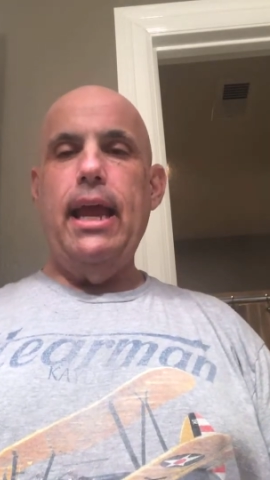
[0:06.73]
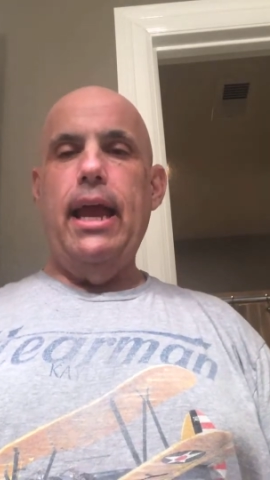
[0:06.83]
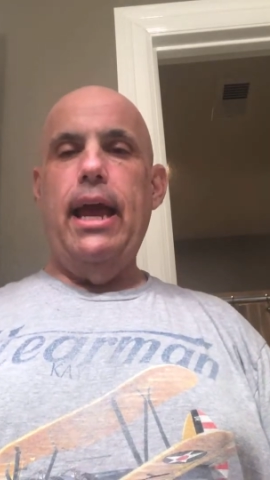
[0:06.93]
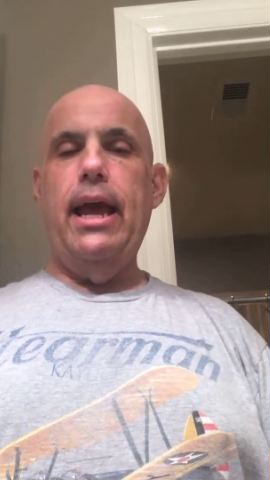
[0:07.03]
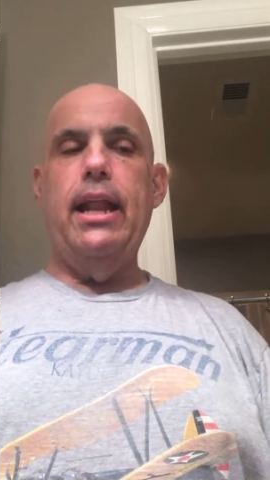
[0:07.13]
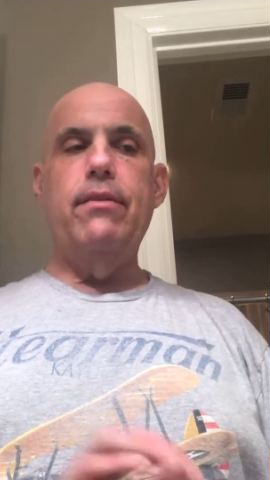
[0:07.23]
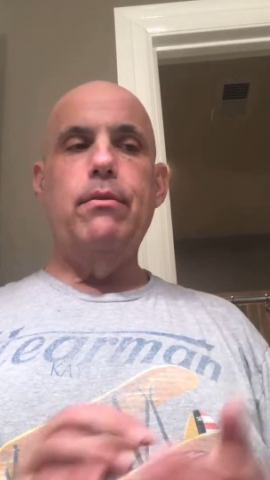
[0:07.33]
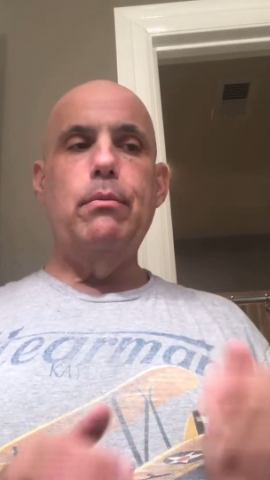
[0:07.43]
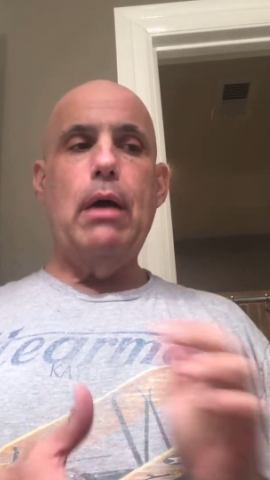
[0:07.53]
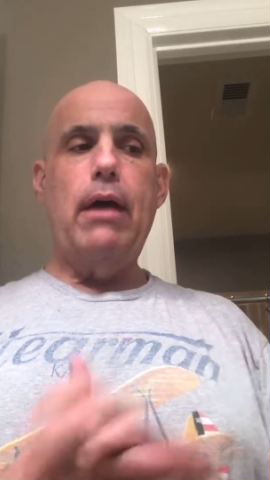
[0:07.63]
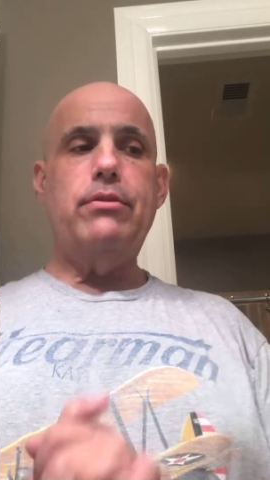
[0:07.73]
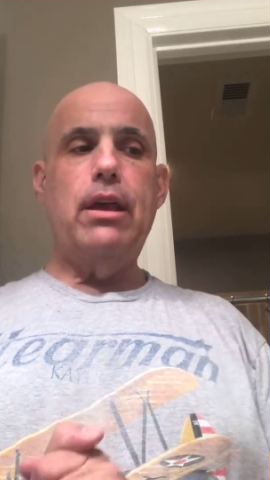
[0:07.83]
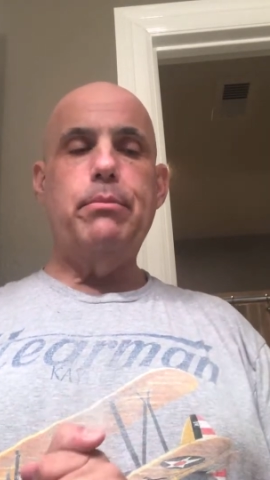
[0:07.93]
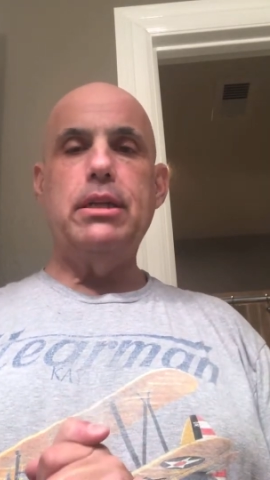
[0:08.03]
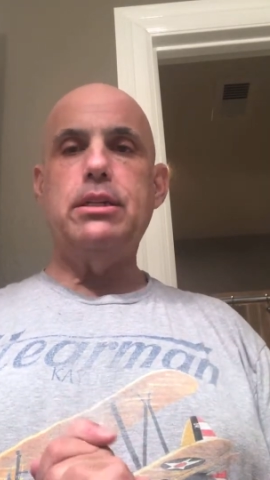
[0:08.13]
And as I
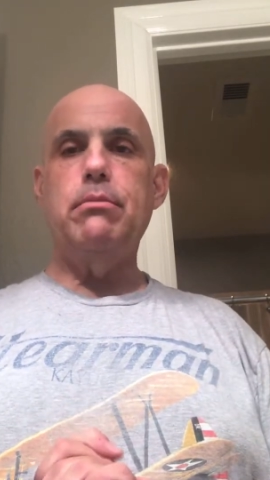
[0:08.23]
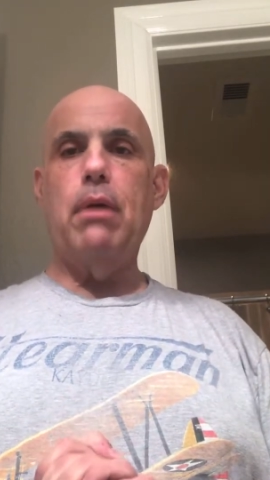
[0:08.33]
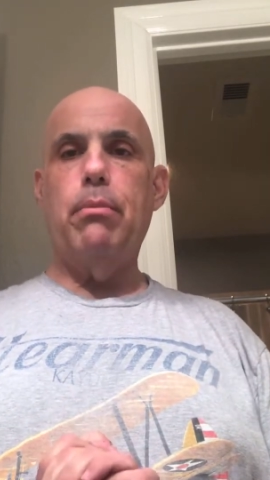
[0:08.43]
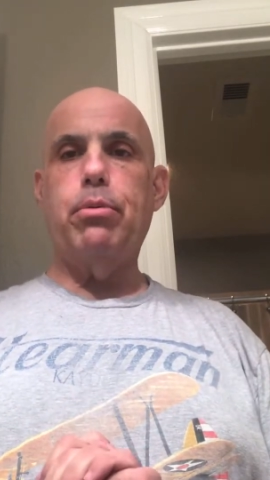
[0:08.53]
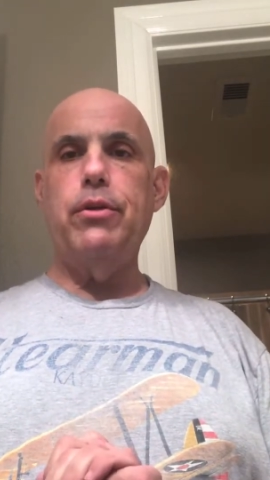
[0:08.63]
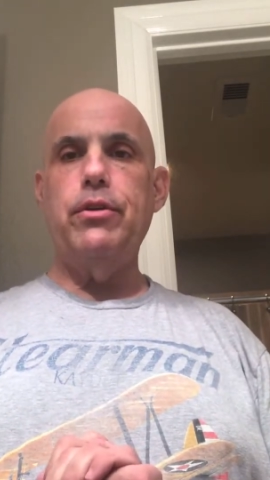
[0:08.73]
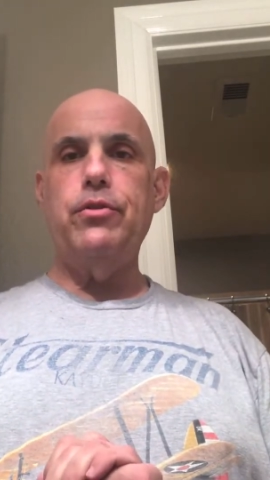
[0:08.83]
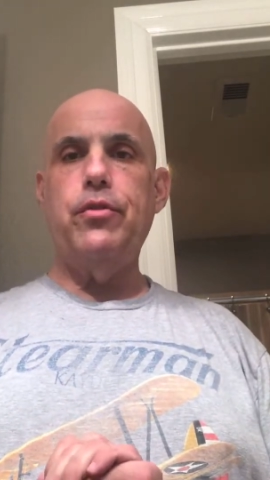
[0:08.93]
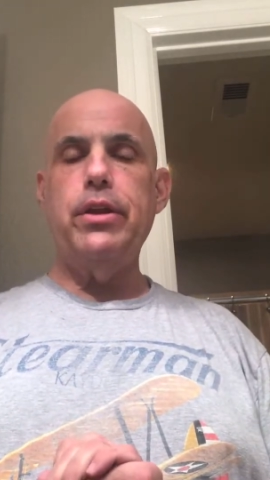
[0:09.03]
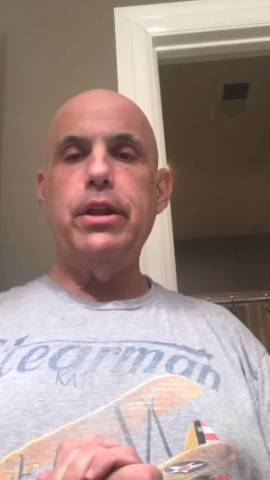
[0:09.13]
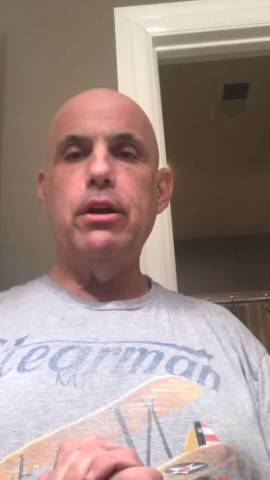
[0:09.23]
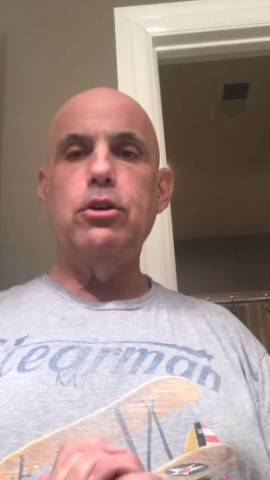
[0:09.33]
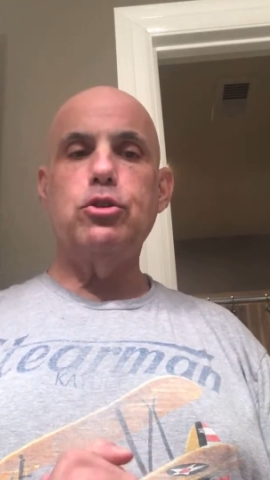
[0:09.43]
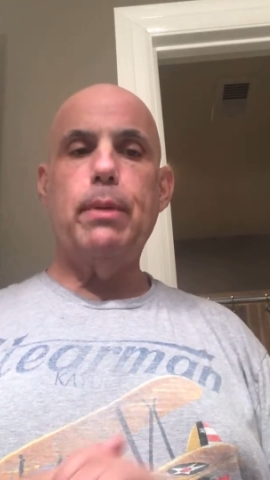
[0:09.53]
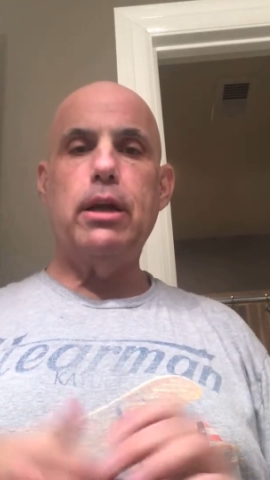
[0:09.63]
mentioned in my previous
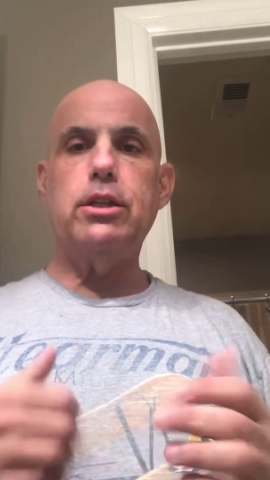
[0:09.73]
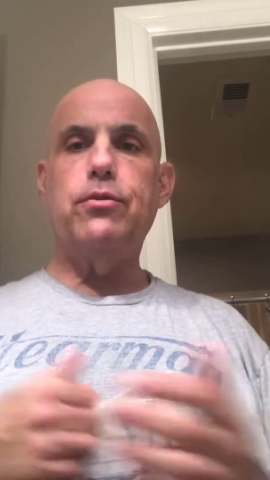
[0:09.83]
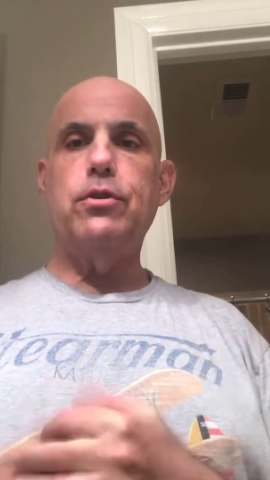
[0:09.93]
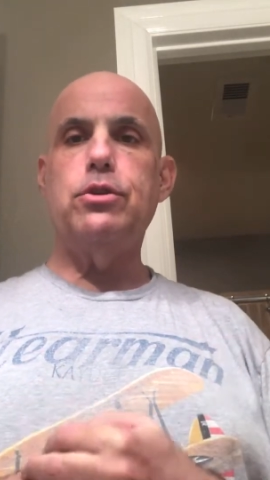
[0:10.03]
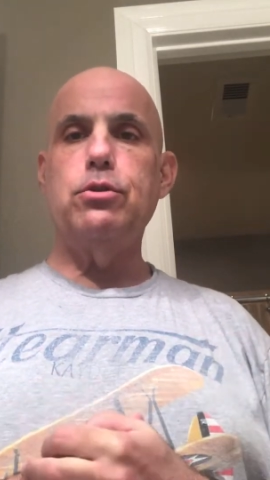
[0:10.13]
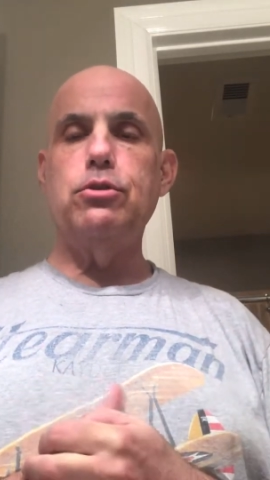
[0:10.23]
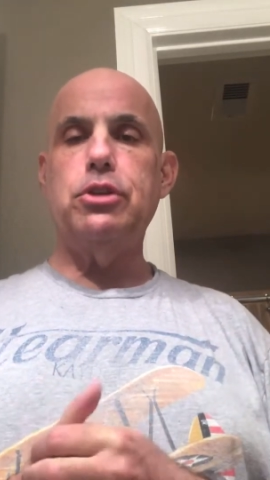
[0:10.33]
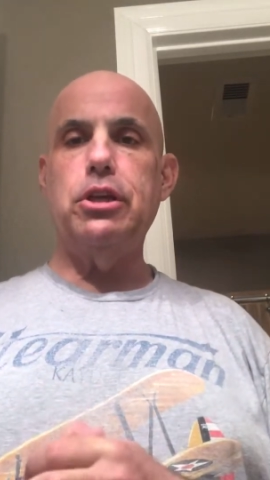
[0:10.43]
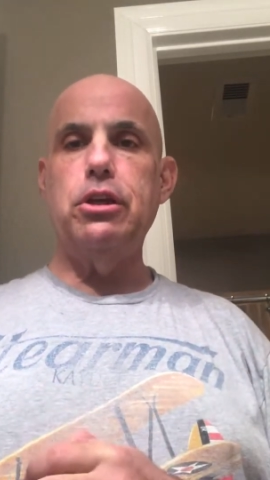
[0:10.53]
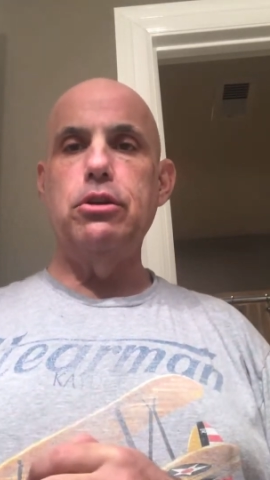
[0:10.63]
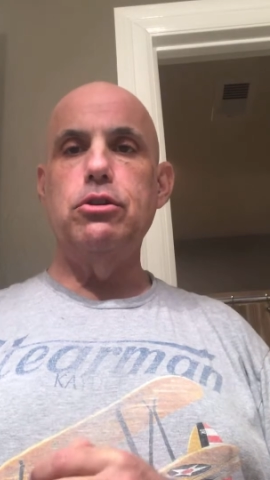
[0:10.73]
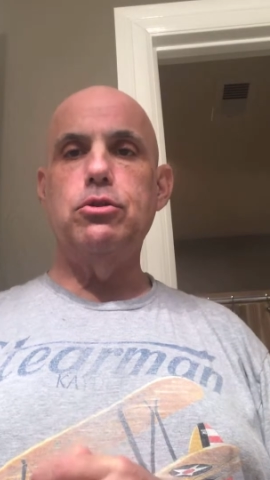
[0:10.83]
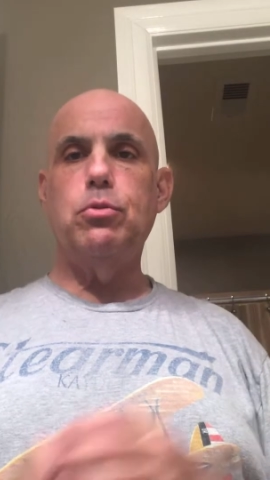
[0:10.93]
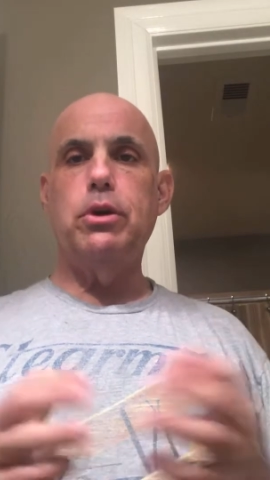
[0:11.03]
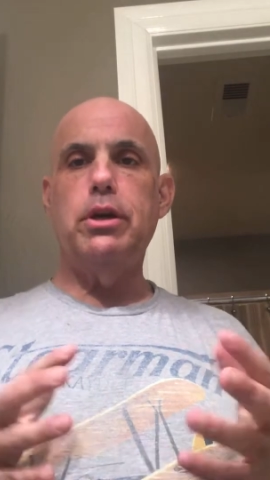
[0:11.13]
videos about different tools to use
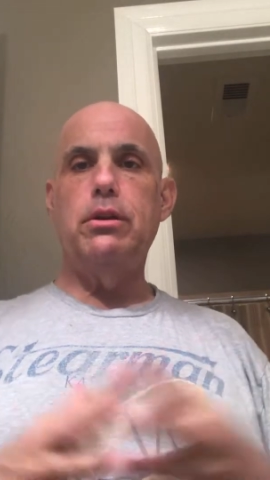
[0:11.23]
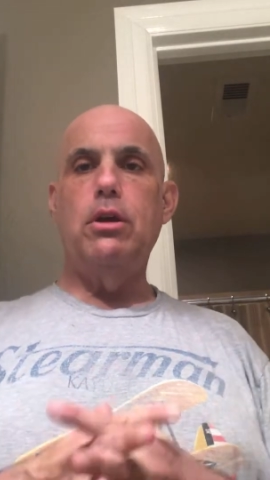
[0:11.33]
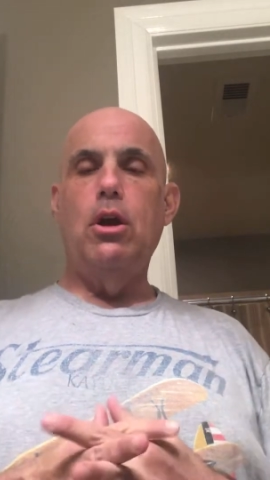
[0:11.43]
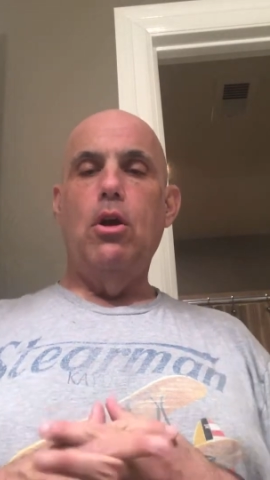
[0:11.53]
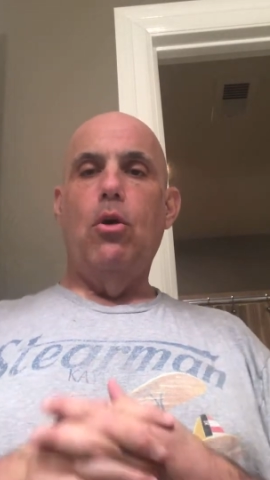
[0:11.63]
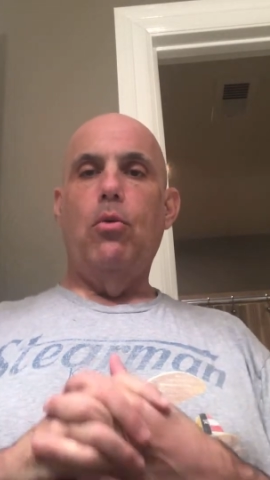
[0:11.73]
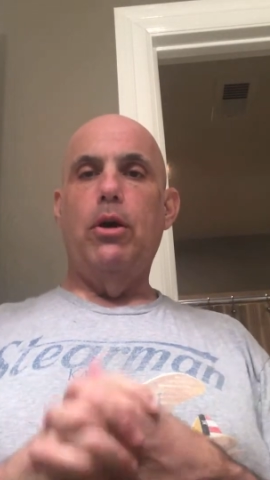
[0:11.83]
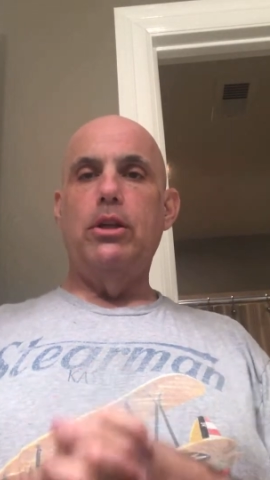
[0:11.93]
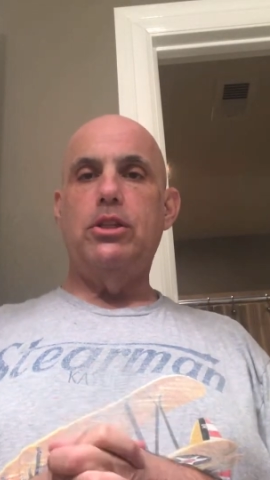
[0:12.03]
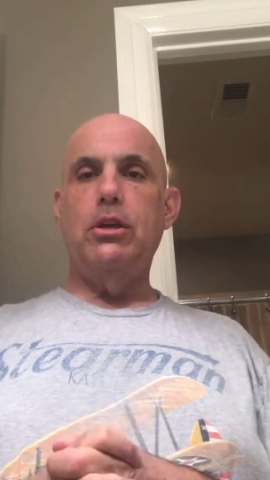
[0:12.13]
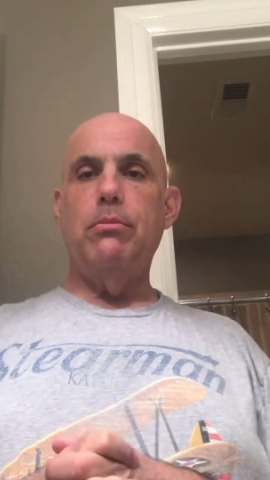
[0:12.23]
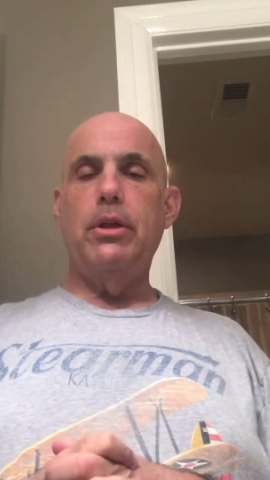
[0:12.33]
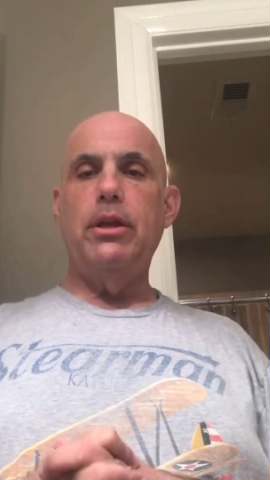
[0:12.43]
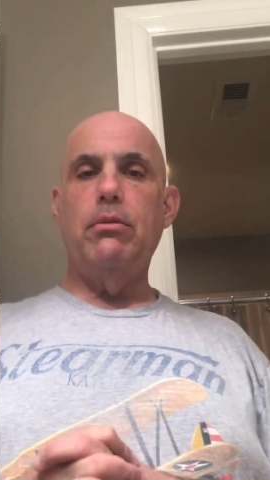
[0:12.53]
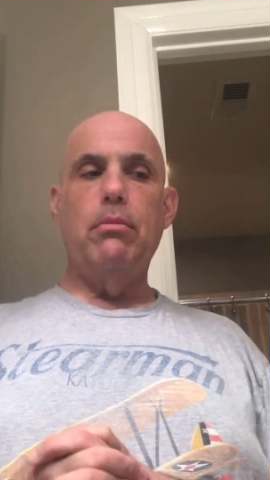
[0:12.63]
when
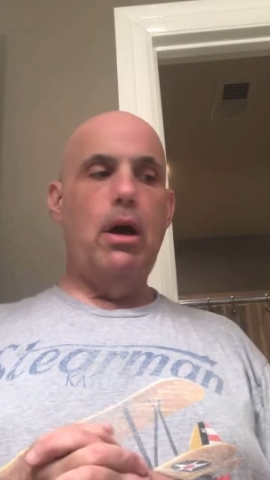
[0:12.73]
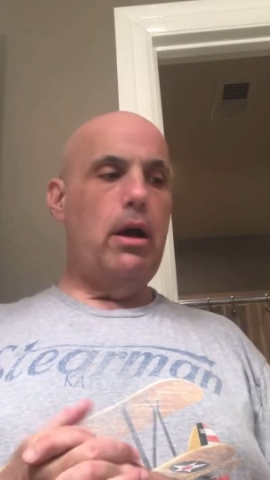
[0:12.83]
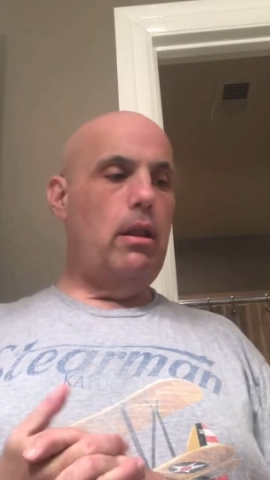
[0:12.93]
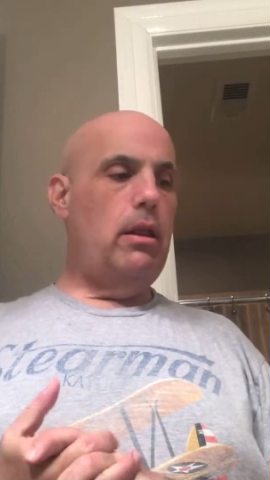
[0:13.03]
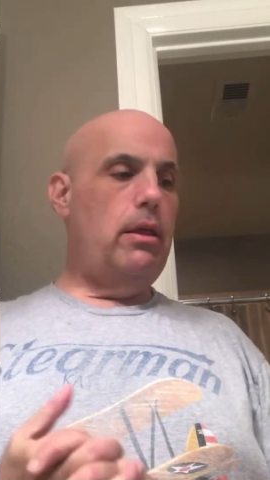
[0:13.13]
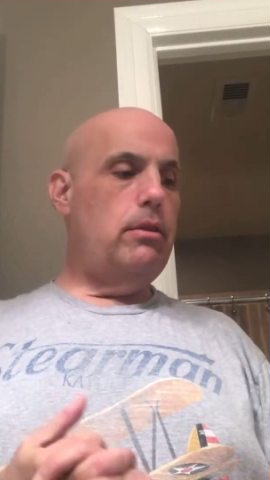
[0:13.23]
assembling your model,